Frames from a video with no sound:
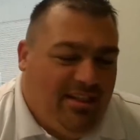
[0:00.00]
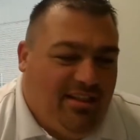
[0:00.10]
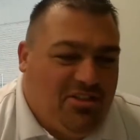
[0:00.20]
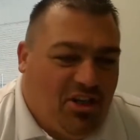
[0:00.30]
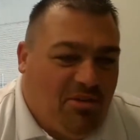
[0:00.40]

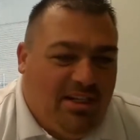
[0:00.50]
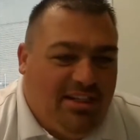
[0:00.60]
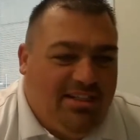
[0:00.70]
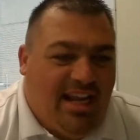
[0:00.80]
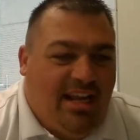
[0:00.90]
it's termed
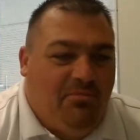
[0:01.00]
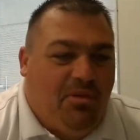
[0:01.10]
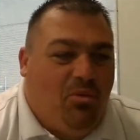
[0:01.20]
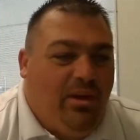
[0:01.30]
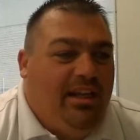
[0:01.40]
exam,
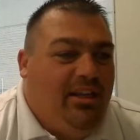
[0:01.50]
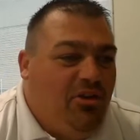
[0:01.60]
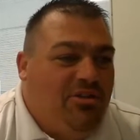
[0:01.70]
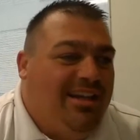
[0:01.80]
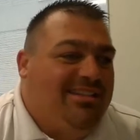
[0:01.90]
but we
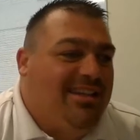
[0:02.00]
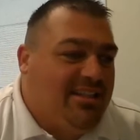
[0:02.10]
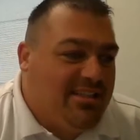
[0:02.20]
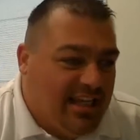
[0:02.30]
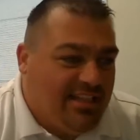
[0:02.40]
use it as an
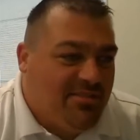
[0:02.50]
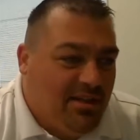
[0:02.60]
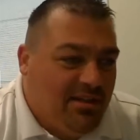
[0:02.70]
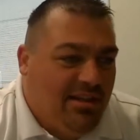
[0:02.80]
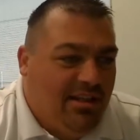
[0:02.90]

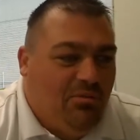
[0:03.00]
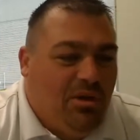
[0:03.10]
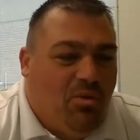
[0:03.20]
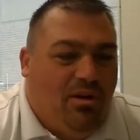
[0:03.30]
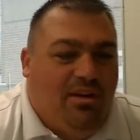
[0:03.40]
assessment. We
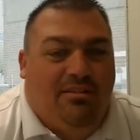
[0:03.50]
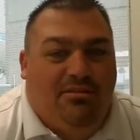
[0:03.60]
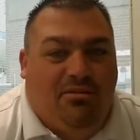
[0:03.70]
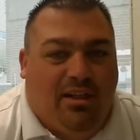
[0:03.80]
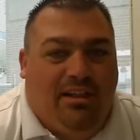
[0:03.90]
want to
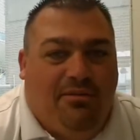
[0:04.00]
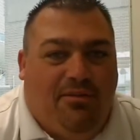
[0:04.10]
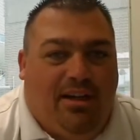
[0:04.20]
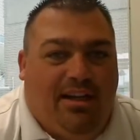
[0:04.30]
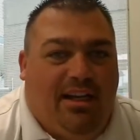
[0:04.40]
really
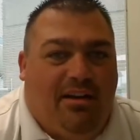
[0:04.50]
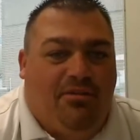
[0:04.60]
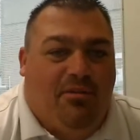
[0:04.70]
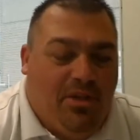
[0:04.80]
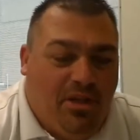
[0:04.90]
find
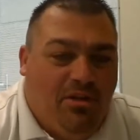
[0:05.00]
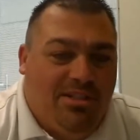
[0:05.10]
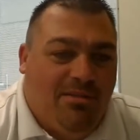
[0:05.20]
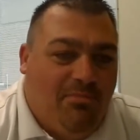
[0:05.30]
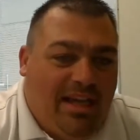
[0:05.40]
out from you
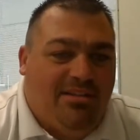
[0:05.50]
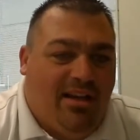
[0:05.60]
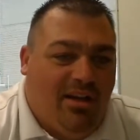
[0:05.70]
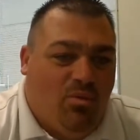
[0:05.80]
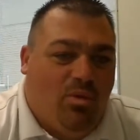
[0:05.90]
as a
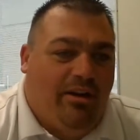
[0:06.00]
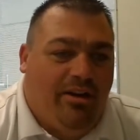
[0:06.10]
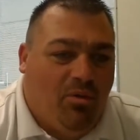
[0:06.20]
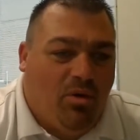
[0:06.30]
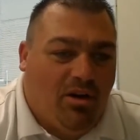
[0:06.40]
baseline where you